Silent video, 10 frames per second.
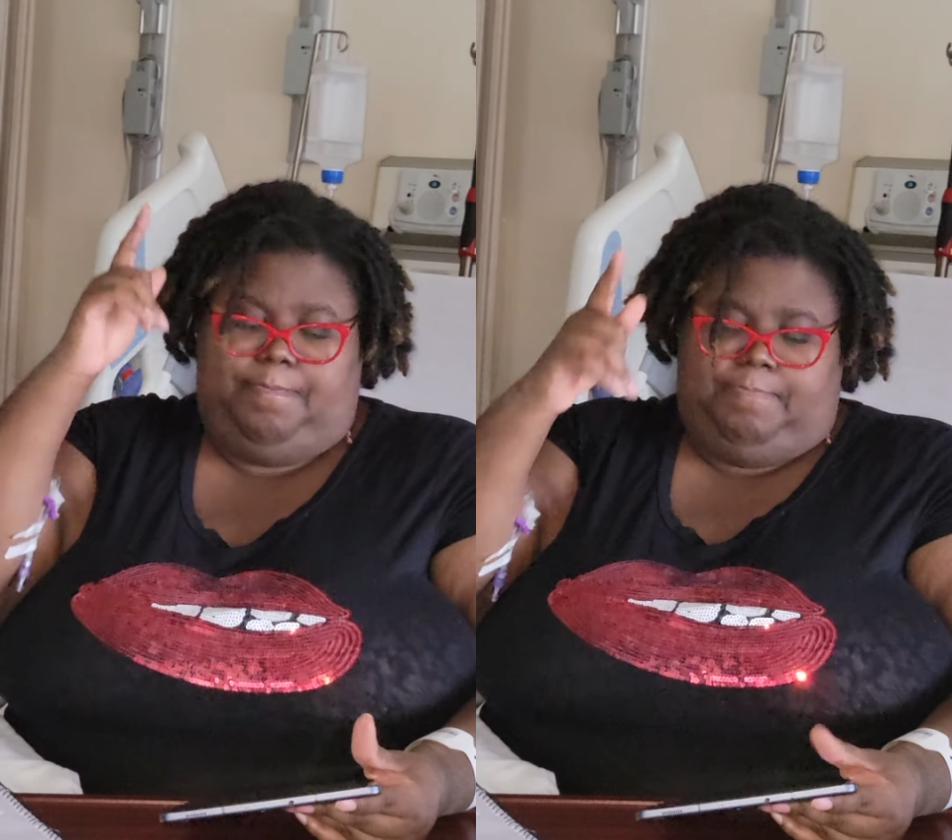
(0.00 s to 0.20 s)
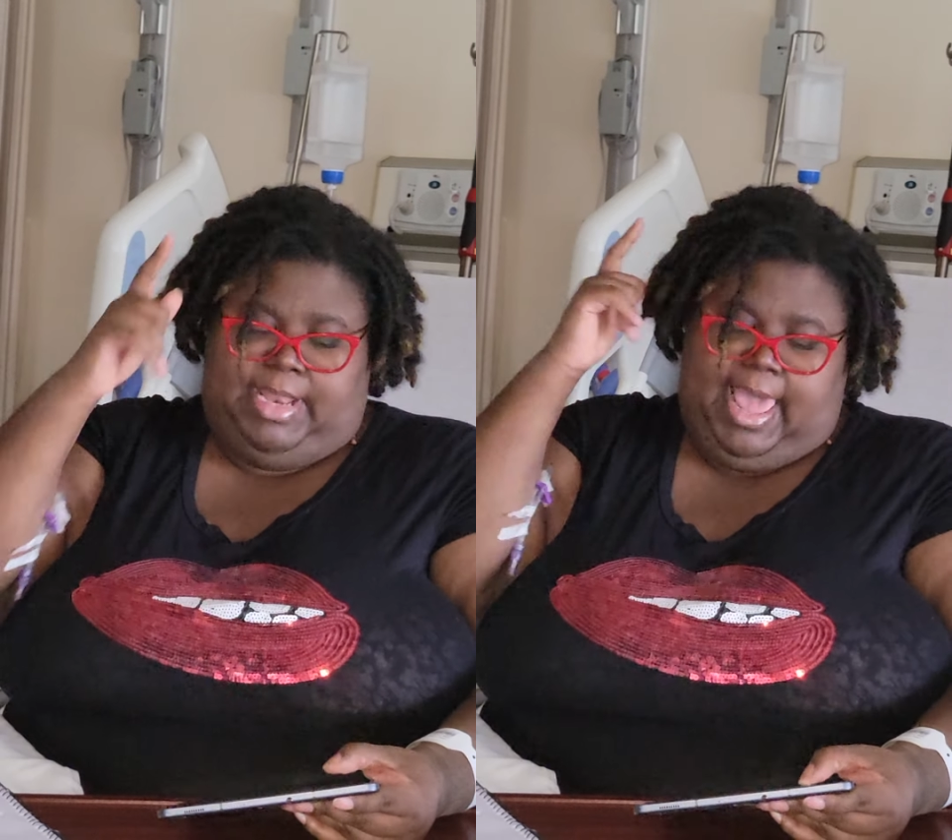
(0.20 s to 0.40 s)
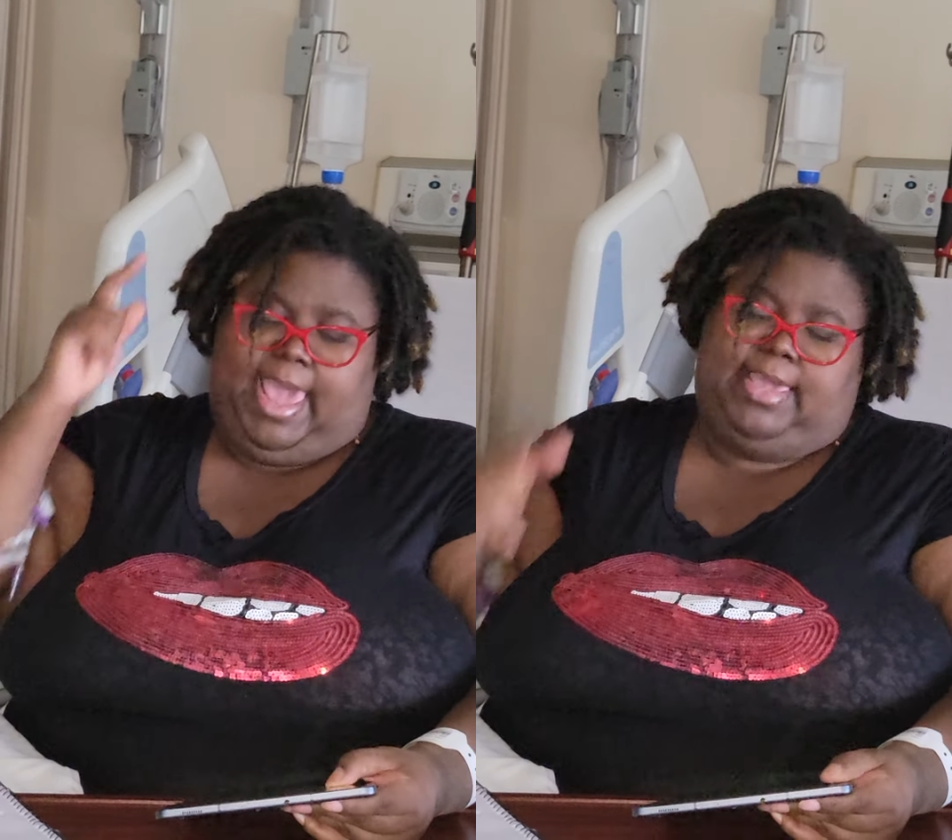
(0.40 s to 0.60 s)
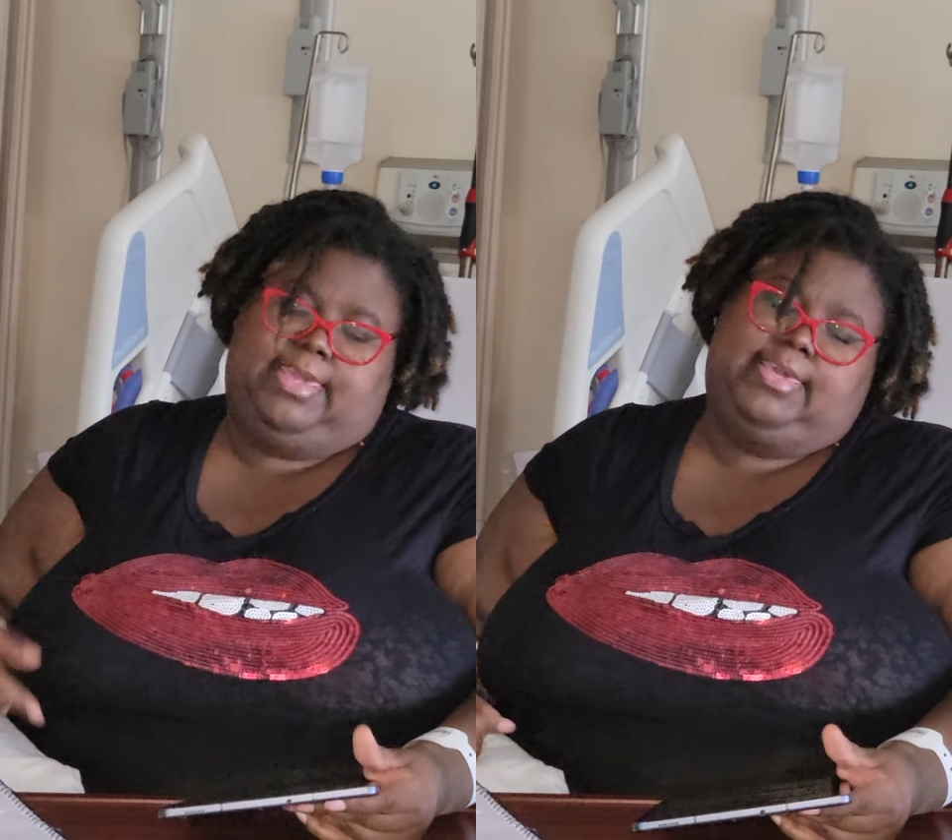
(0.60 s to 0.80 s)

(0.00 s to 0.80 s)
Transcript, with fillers: black.